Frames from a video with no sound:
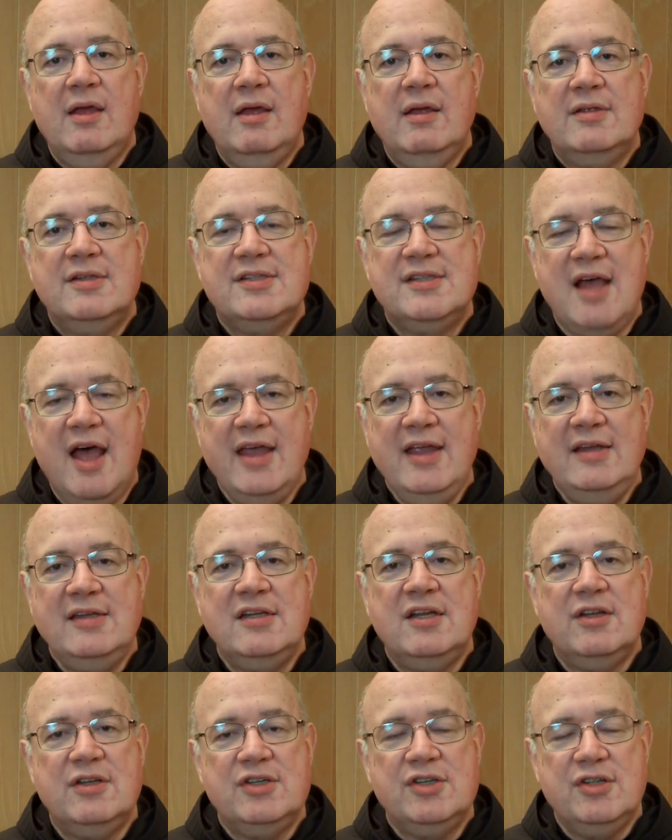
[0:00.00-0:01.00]

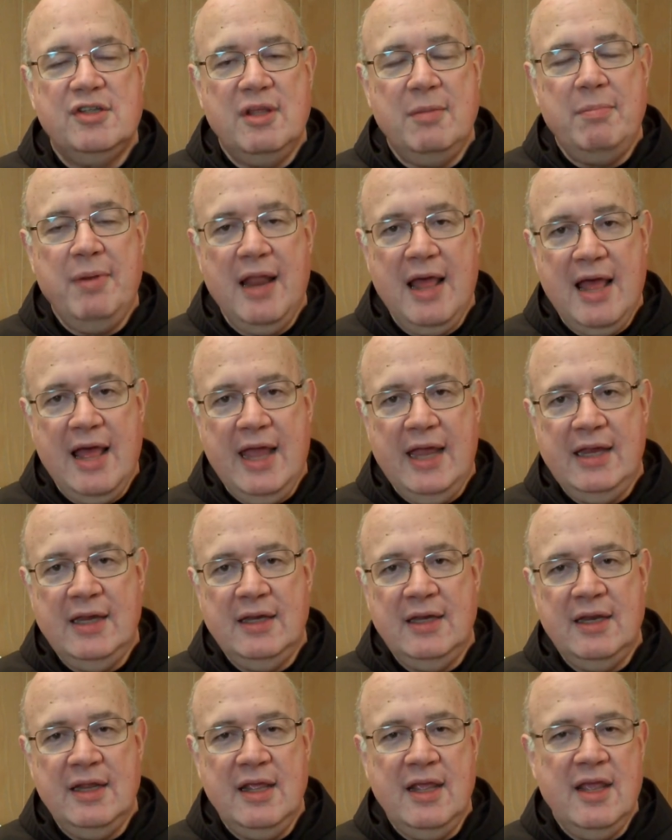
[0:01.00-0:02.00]
Sight to the
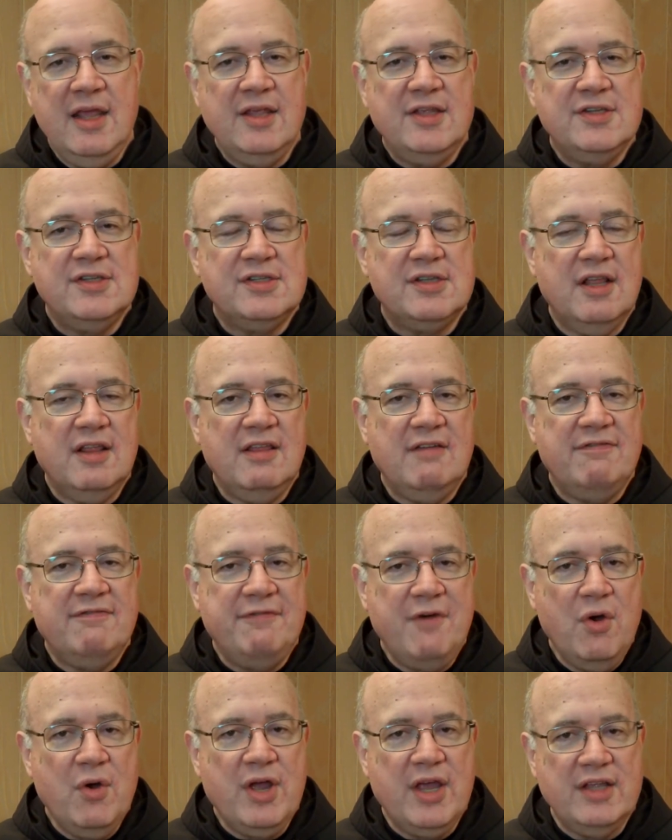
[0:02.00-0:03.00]
blind is the
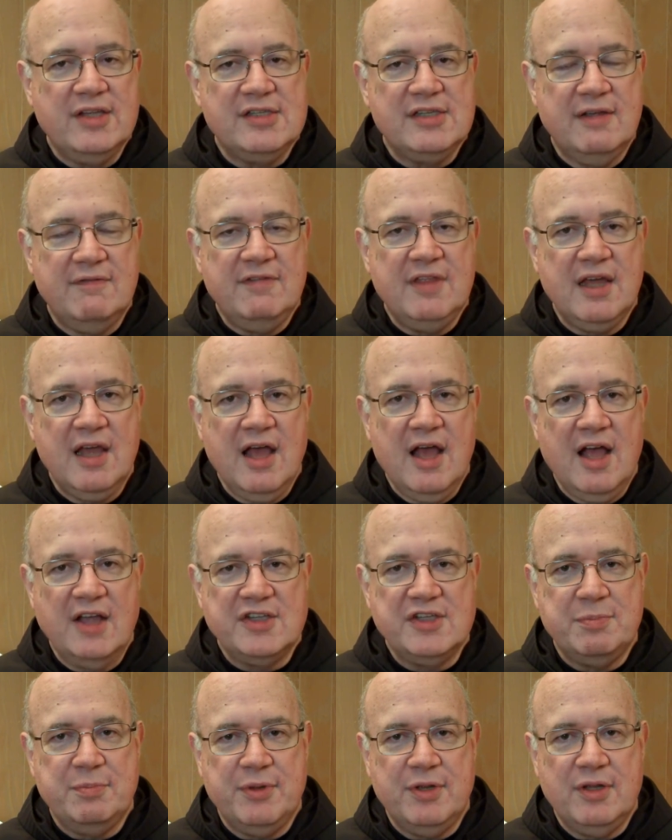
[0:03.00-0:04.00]
focus of the
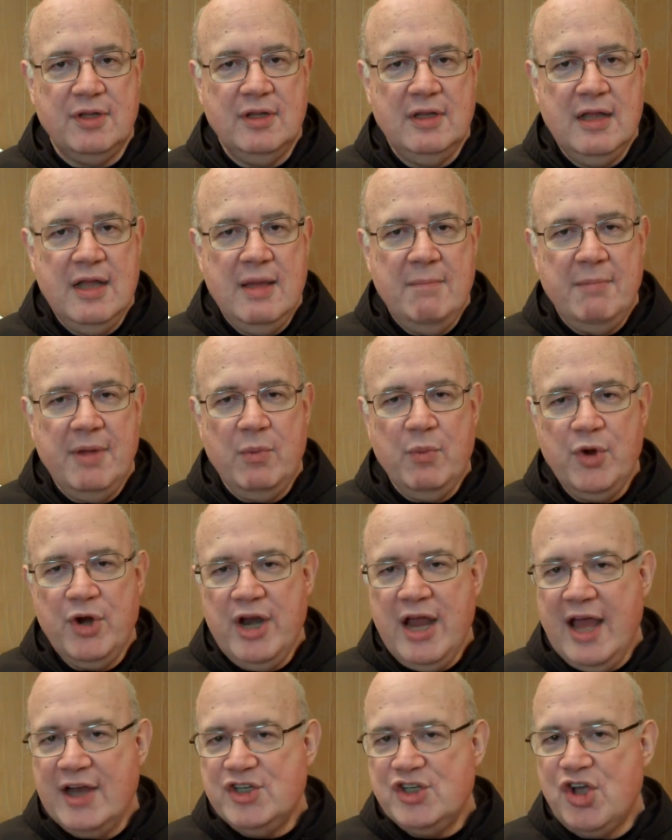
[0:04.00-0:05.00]
gospel, but we're
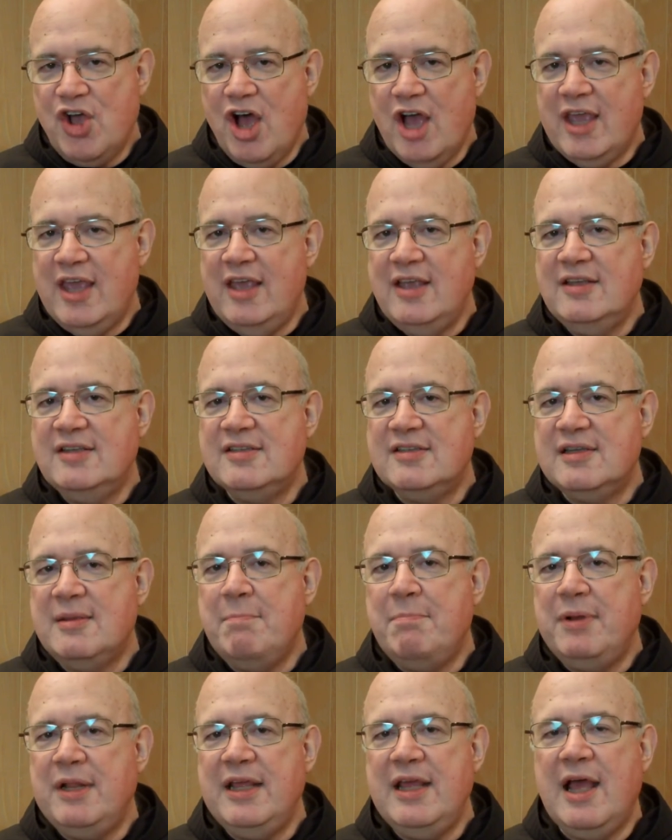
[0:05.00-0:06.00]
not talking
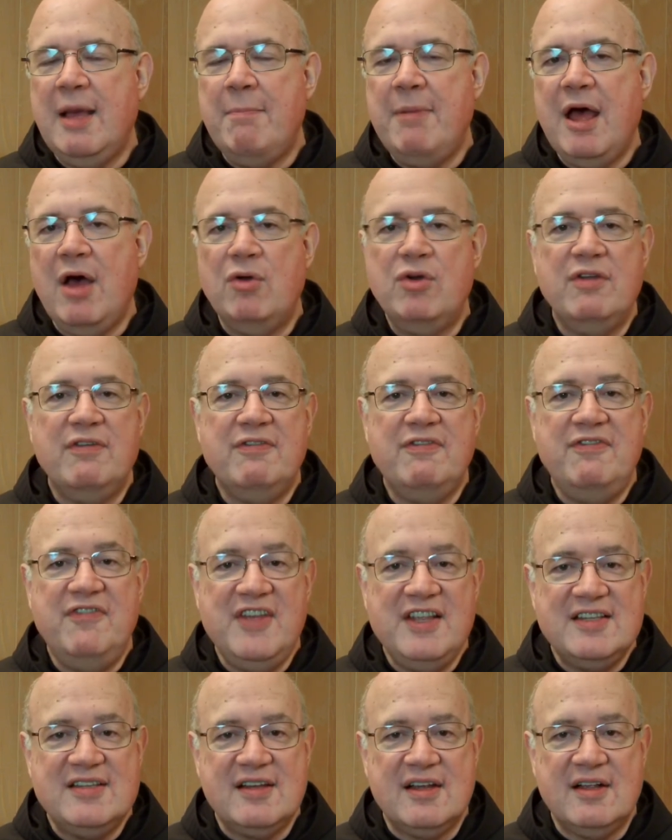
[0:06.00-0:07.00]
simply about
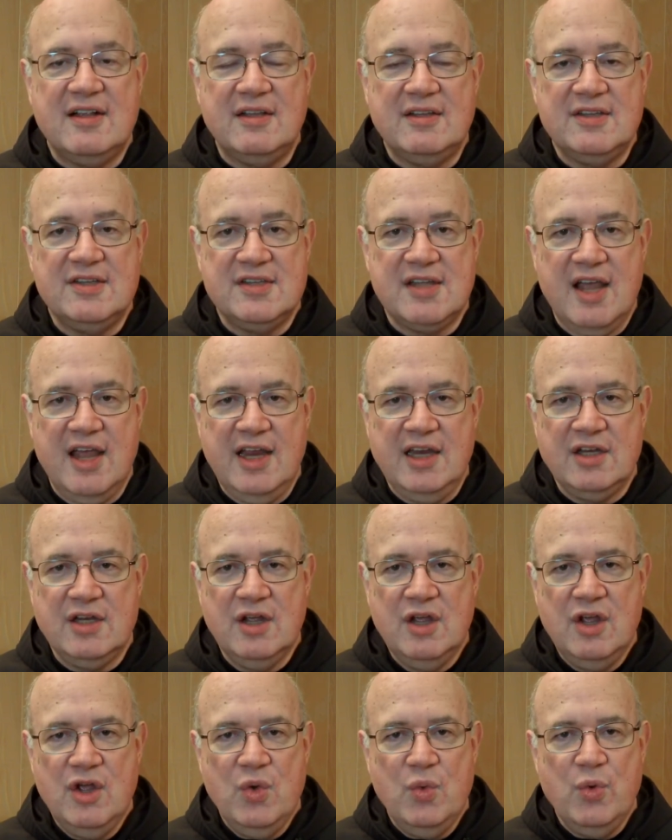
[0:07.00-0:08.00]
physical sight.
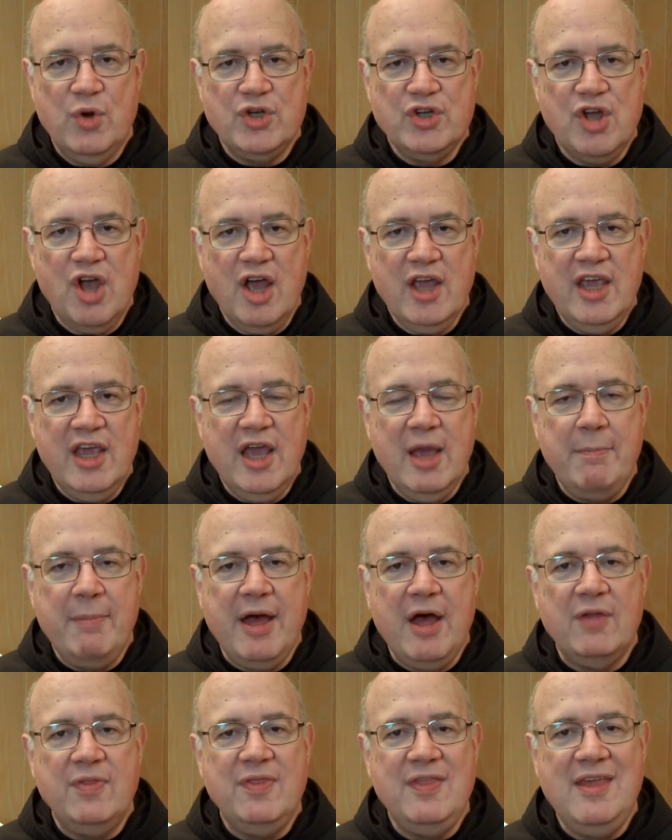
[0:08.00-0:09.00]
We're talking
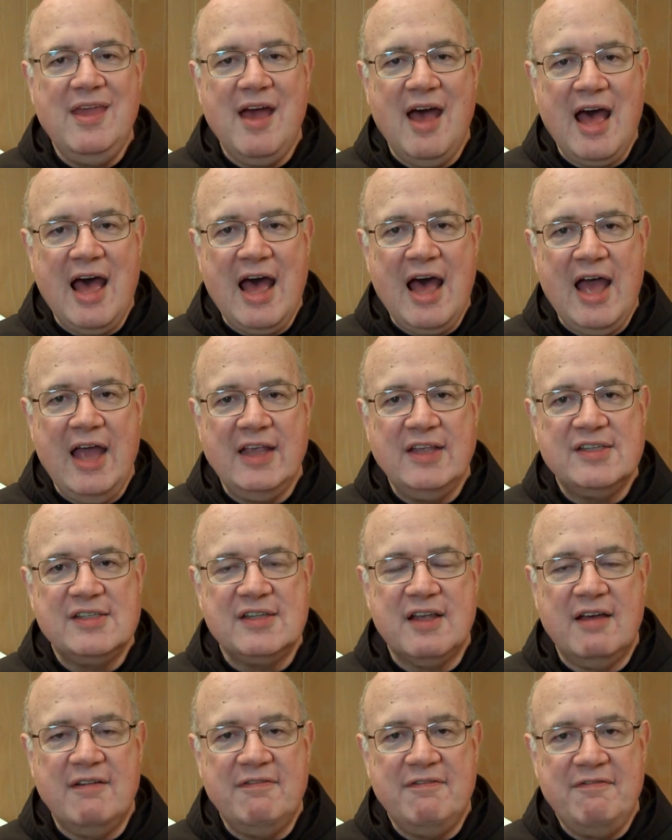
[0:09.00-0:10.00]
about the eyes
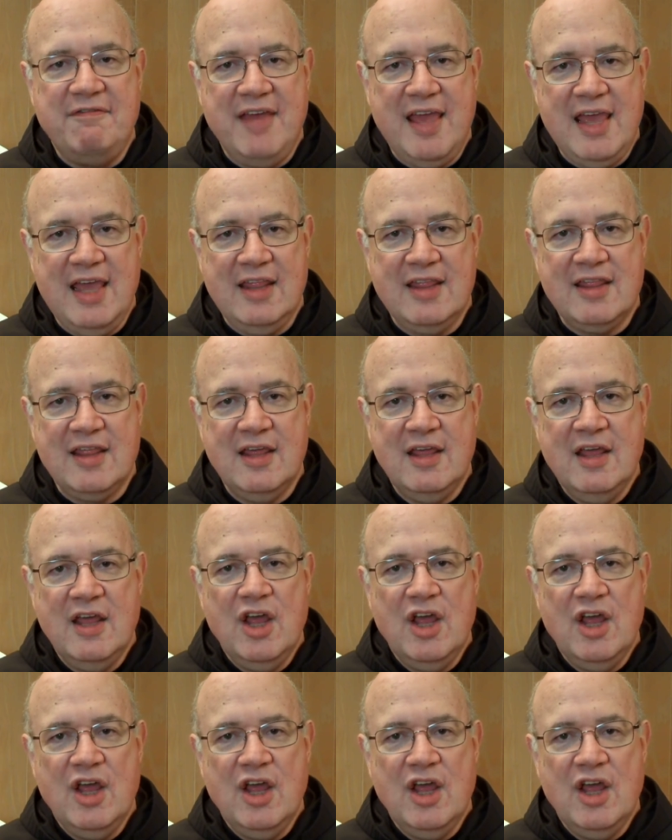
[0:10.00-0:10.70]
of faith.